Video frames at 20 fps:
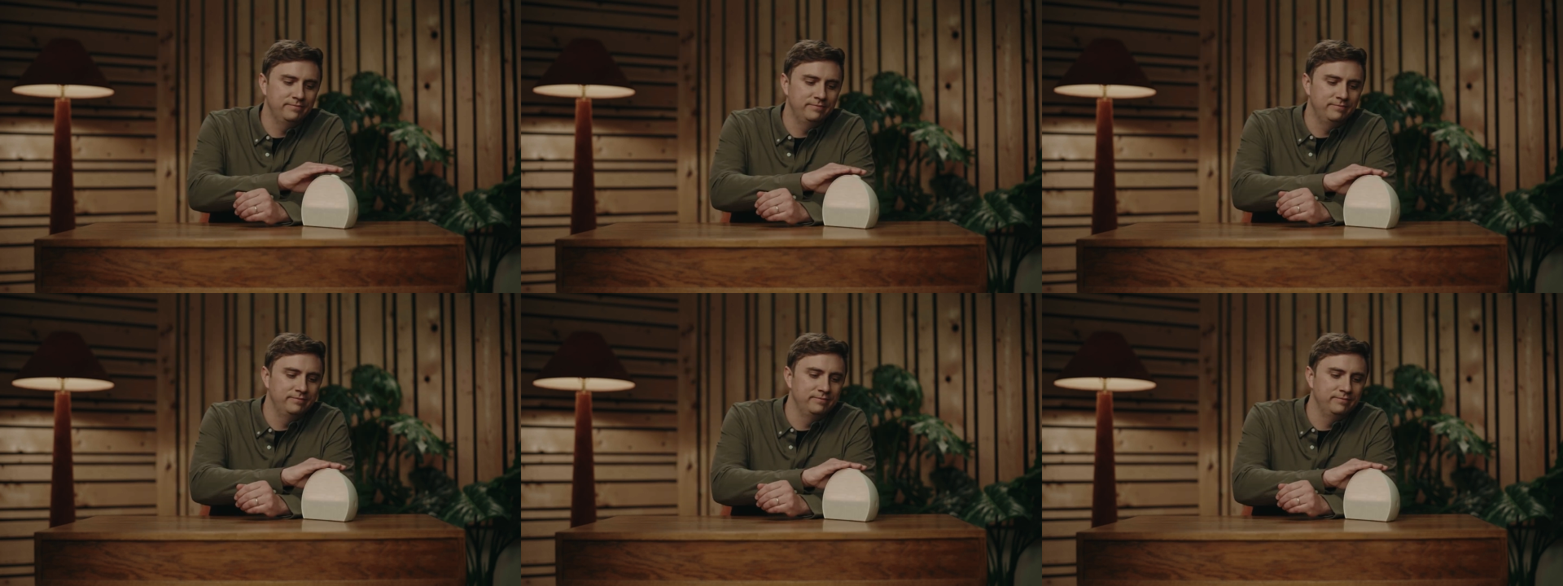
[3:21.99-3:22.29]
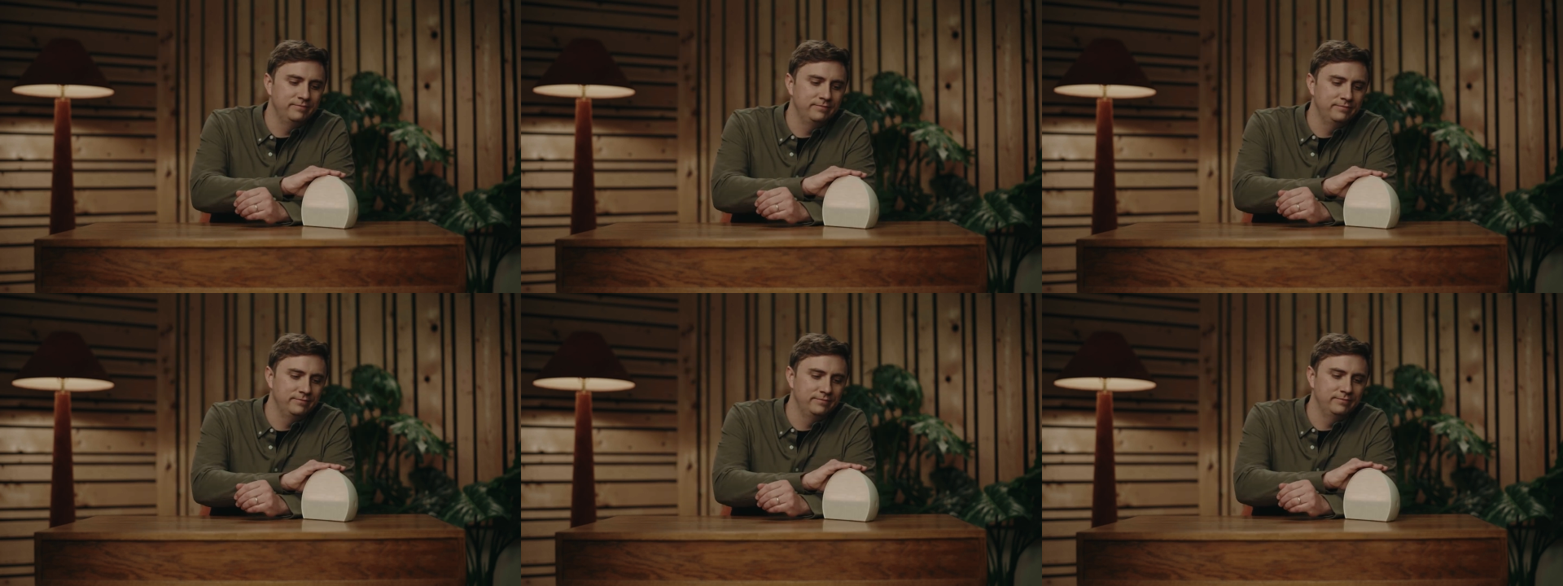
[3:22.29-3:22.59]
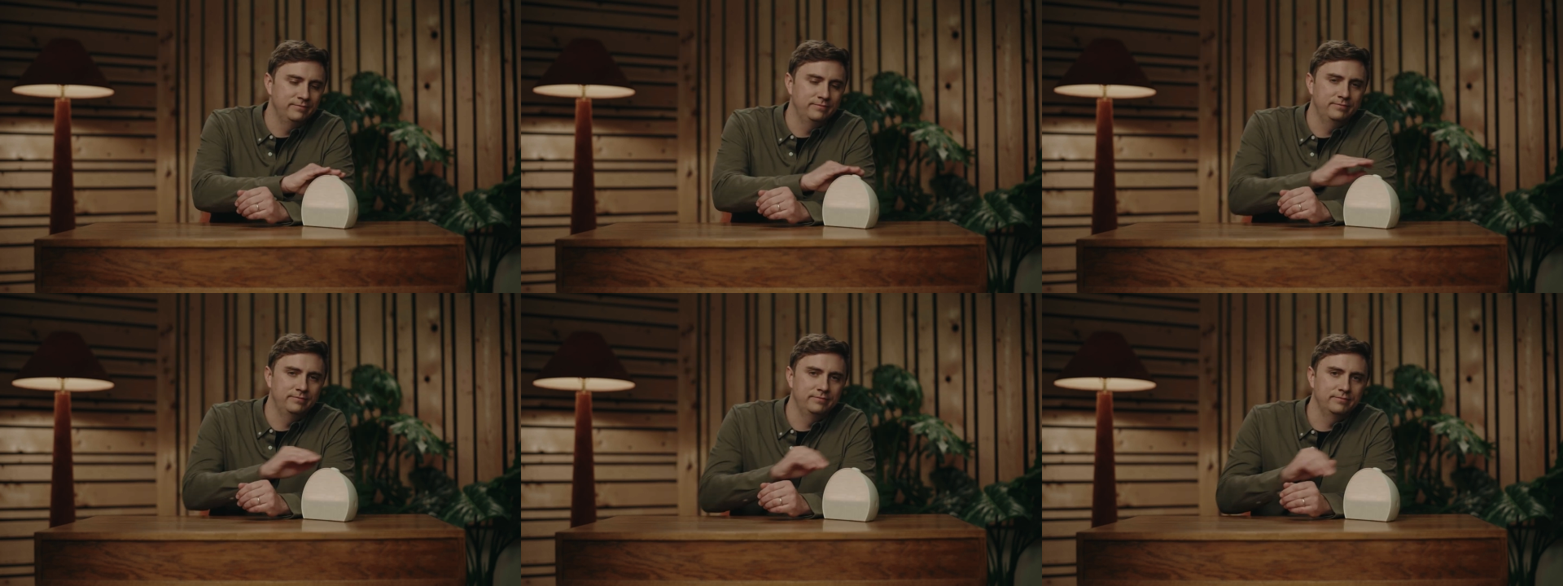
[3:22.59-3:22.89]

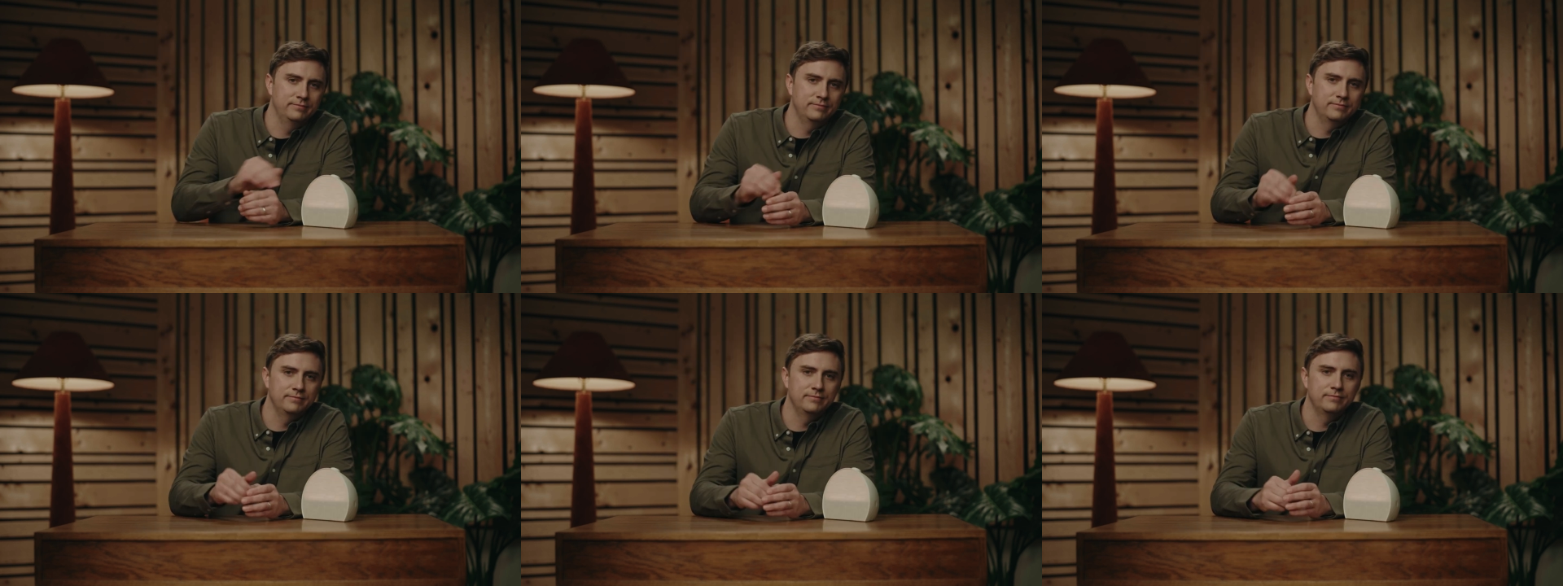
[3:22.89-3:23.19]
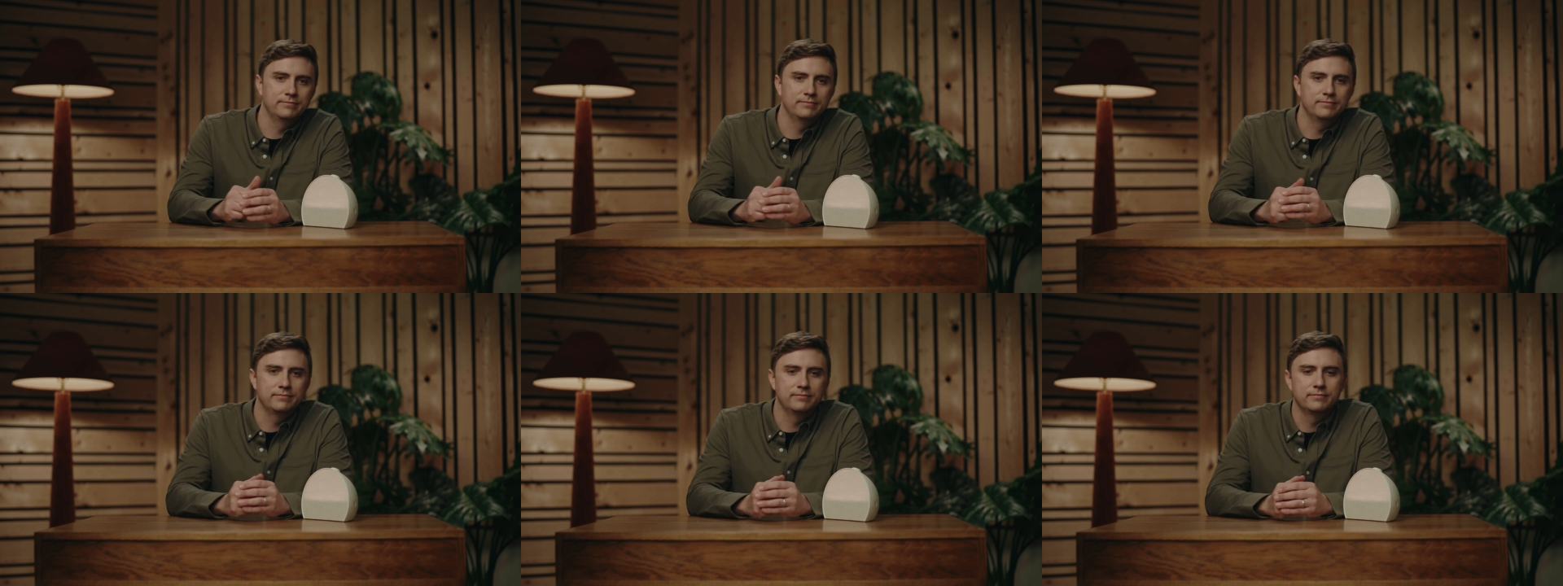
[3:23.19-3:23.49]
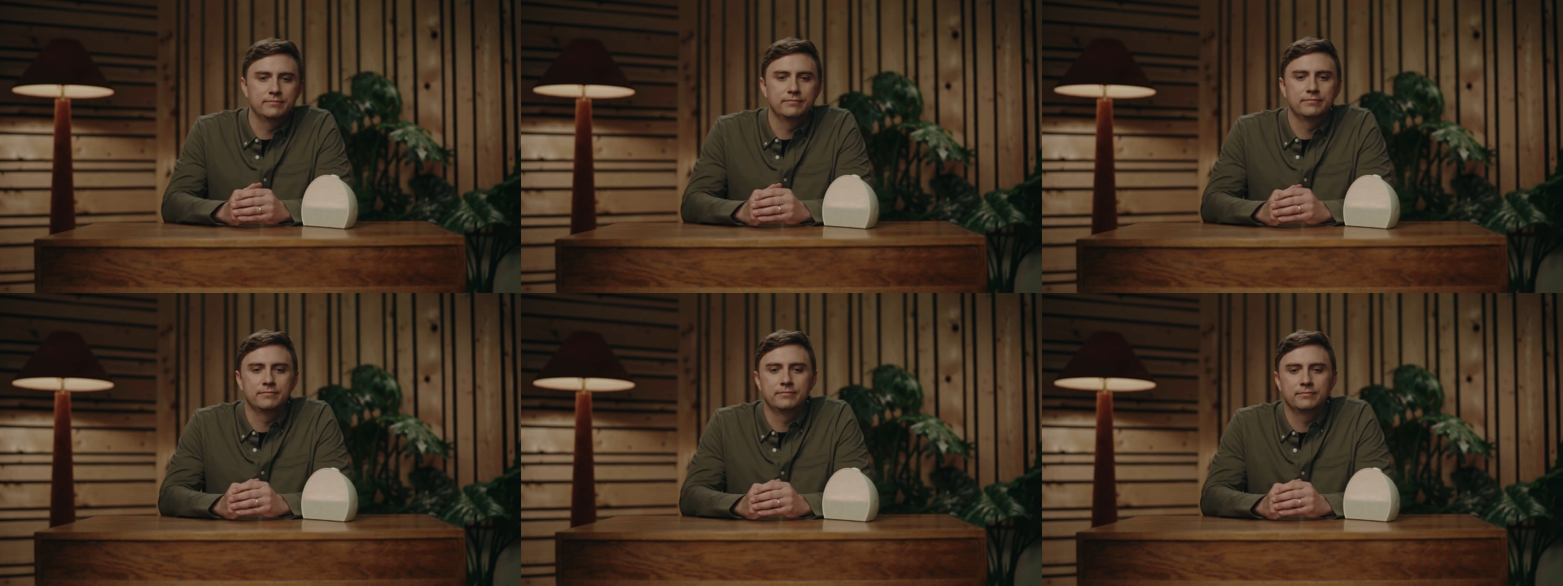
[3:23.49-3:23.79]

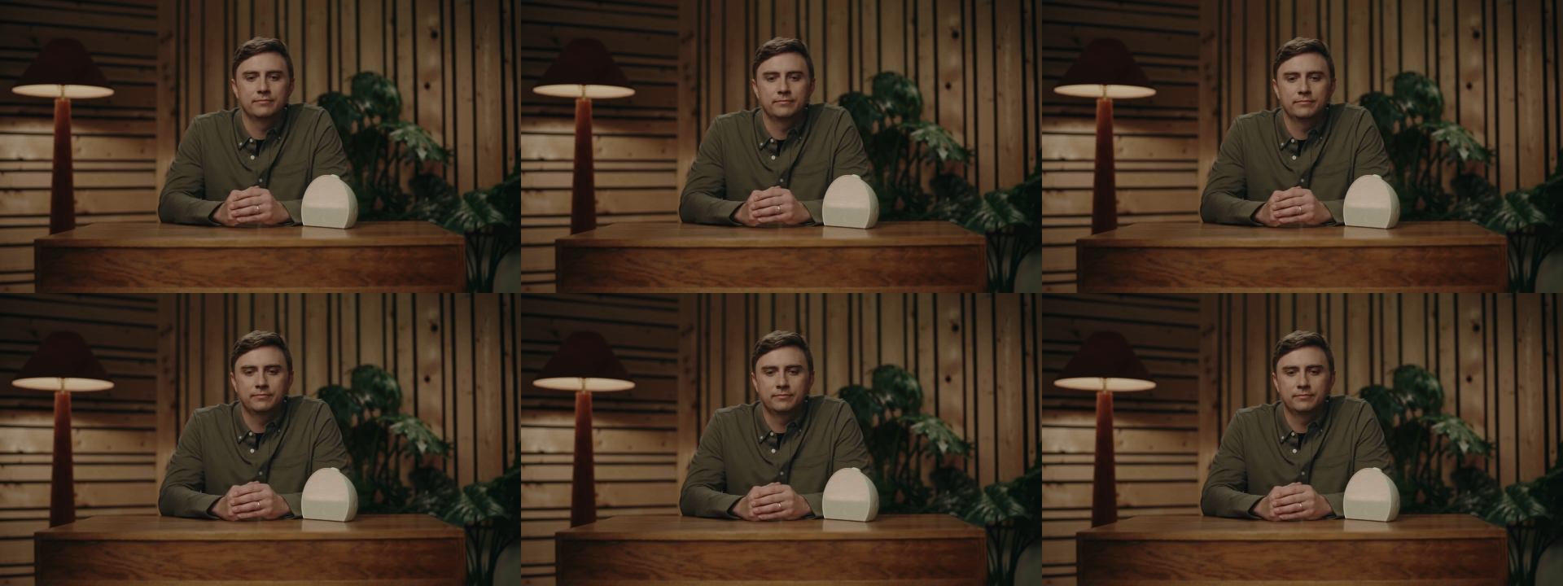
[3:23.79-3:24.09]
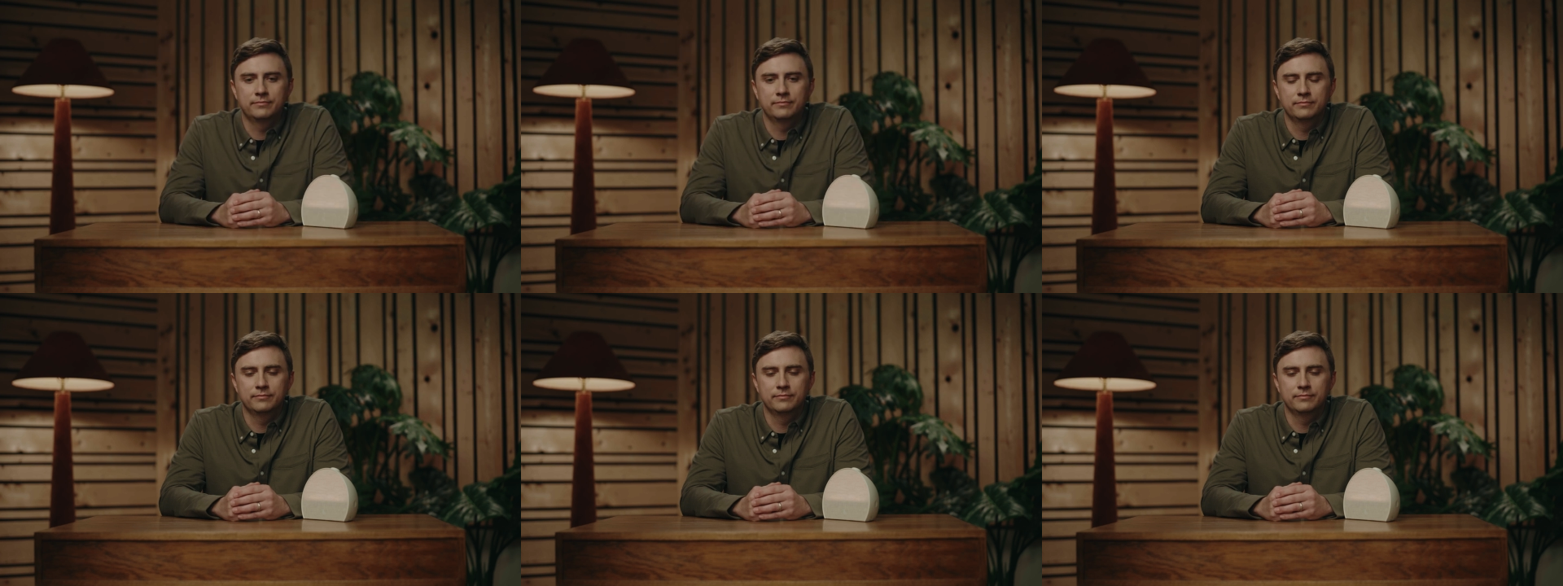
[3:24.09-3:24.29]
Nobody speaks.